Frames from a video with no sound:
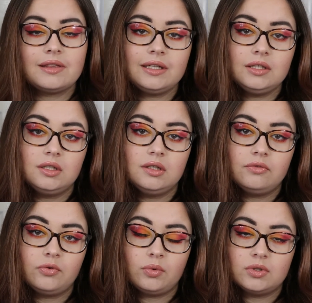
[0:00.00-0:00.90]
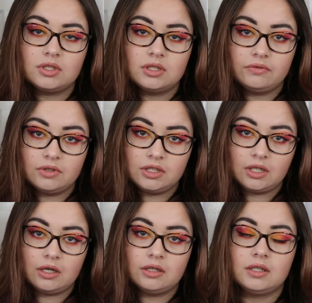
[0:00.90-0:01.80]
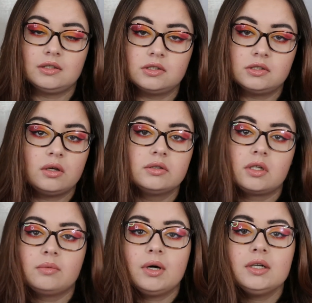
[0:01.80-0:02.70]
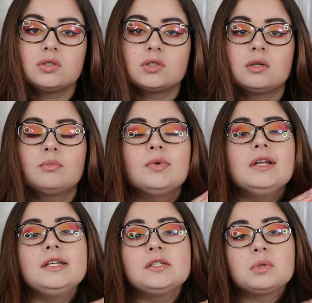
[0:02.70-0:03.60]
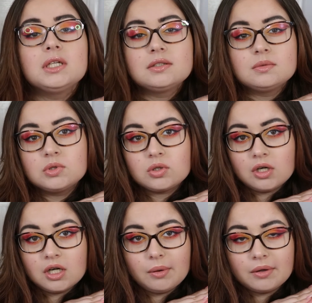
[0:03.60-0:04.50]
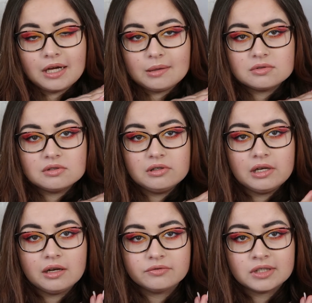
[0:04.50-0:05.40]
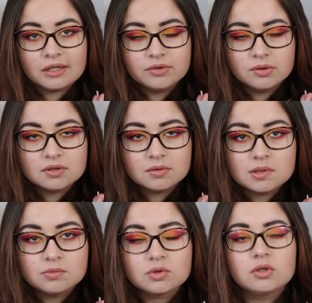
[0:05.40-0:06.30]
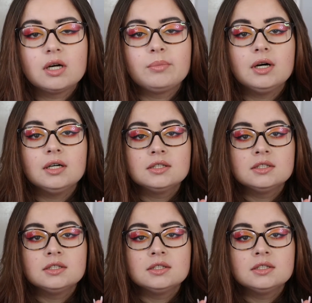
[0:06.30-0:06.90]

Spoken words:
Thank you for watching the video. Thank you so much. Please subscribe. I'd absolutely love to have you as a subscriber.